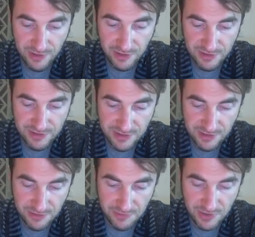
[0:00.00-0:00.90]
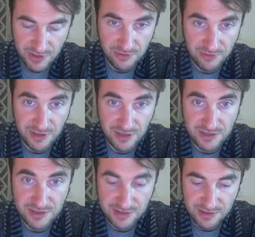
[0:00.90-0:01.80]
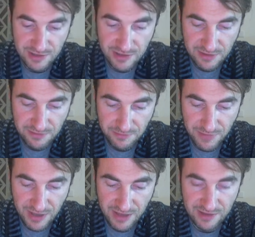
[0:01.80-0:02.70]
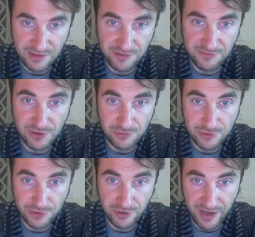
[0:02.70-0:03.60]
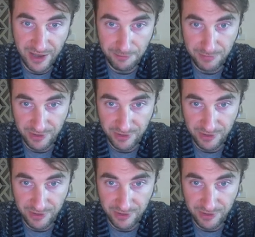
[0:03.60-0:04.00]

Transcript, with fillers: as communities, make that future happen?